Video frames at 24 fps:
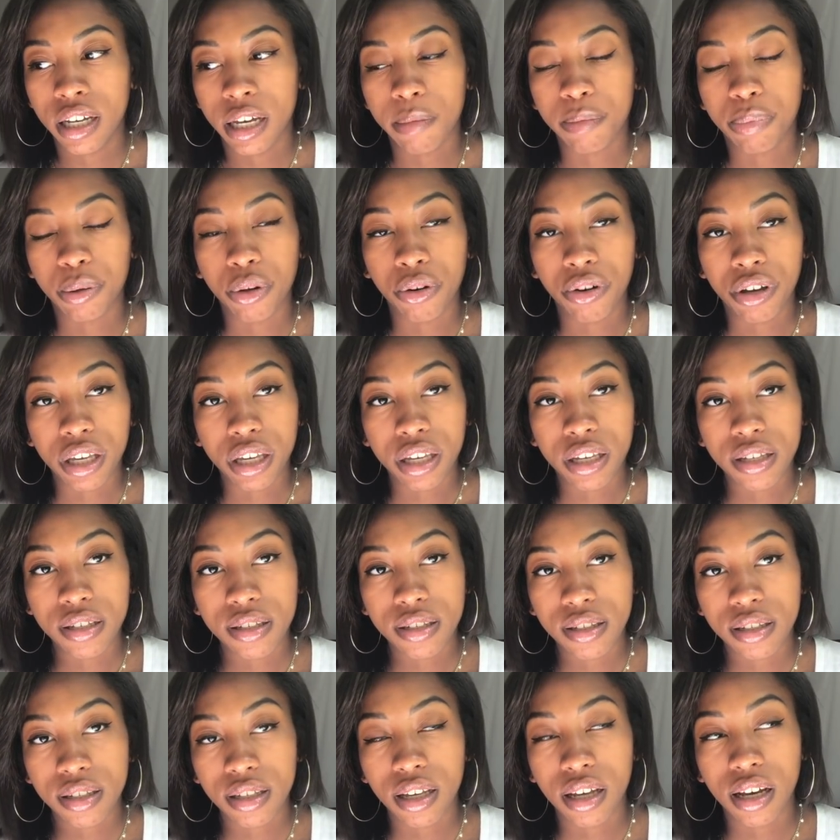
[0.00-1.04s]

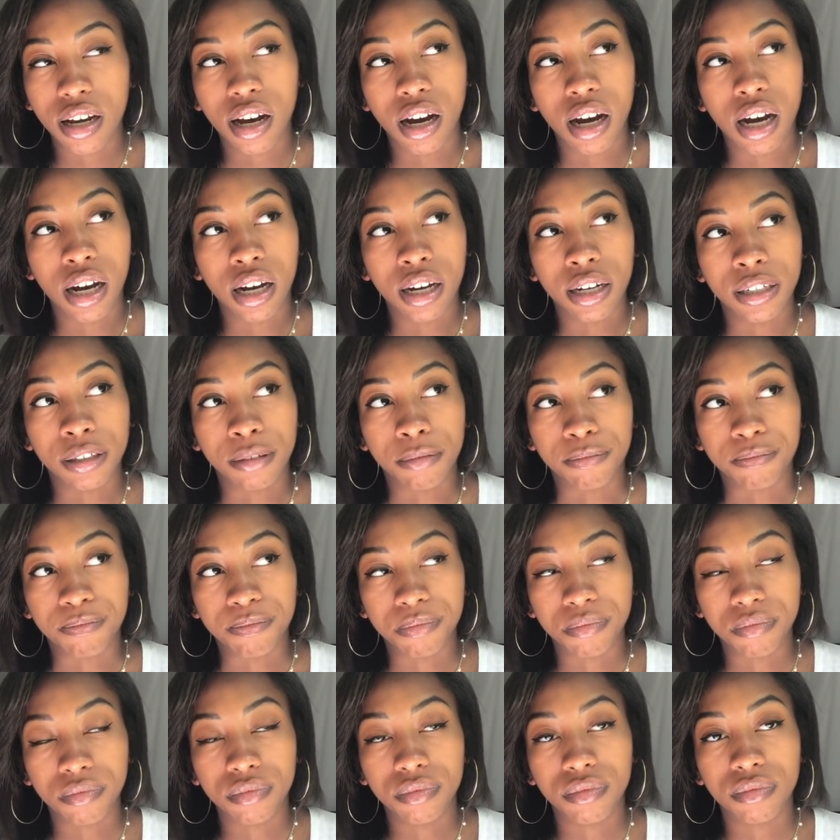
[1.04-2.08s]
employees. Um,
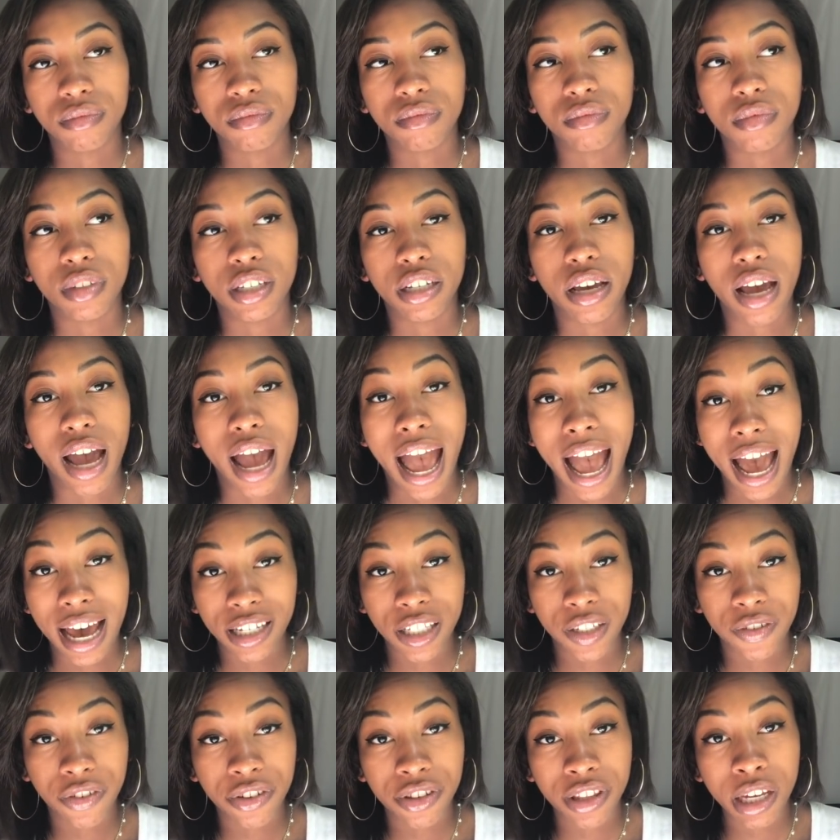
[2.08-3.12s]

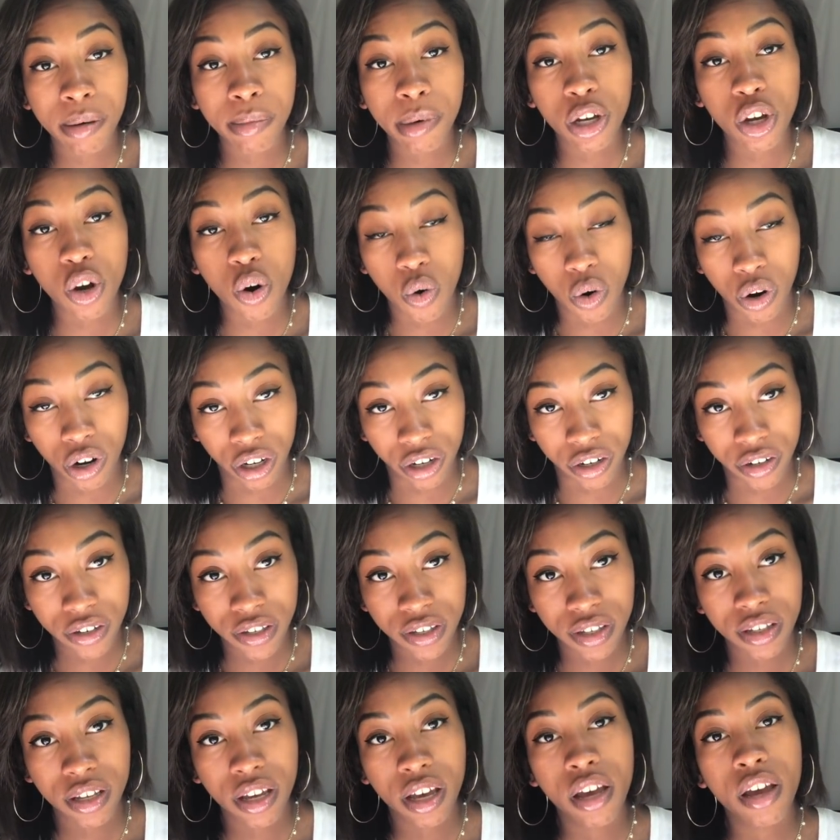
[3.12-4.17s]
ask for them in
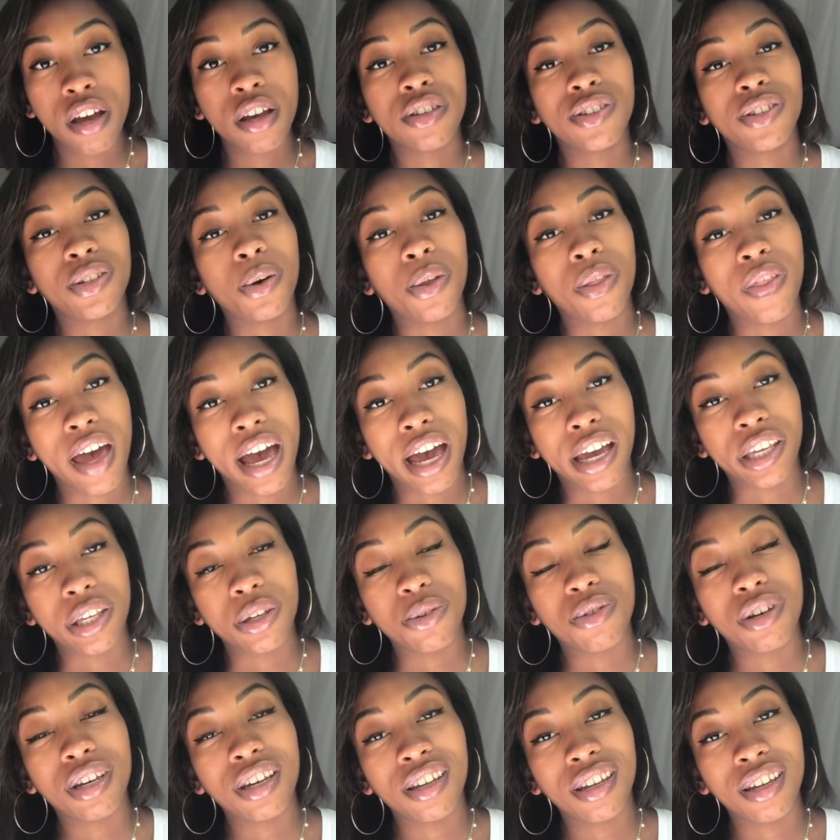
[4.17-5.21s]
quarters so that
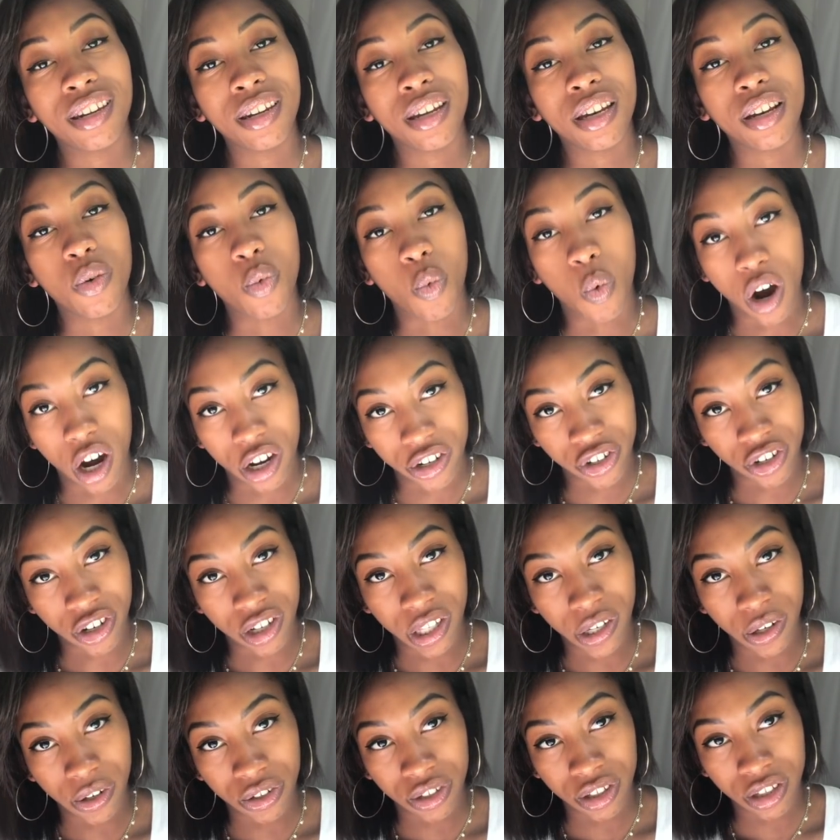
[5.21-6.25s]
you can wash your
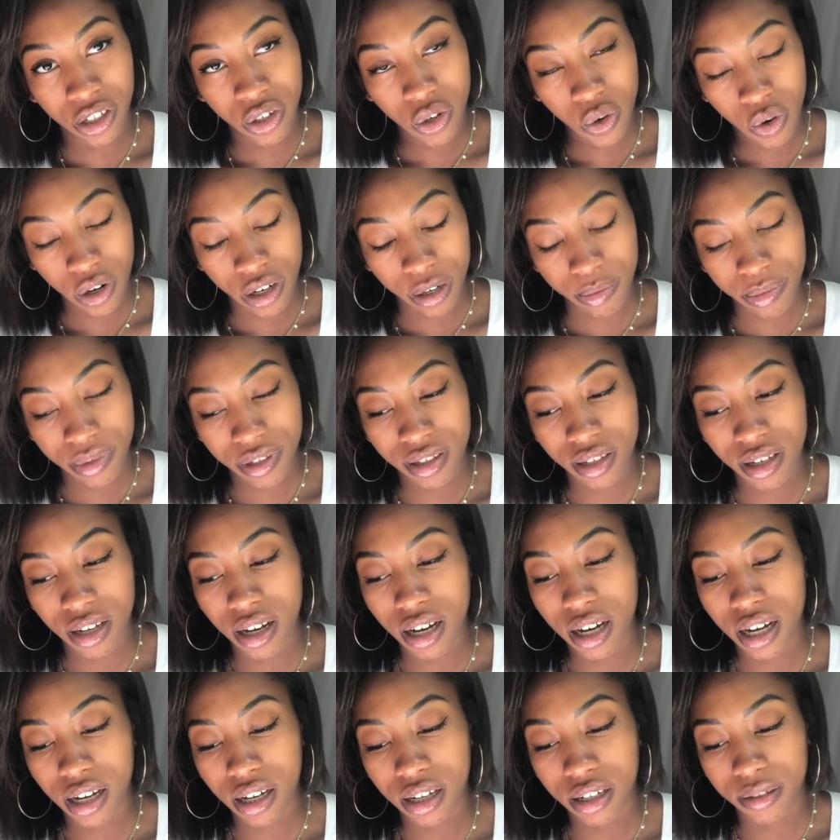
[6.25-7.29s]
clothes in the dorms.
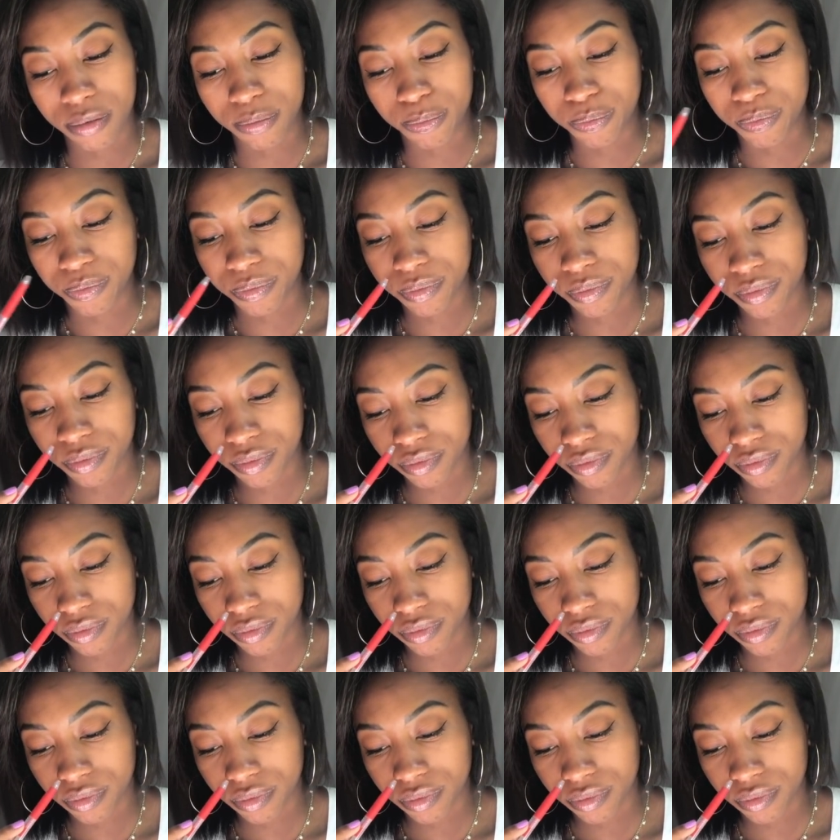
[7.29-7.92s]
Um,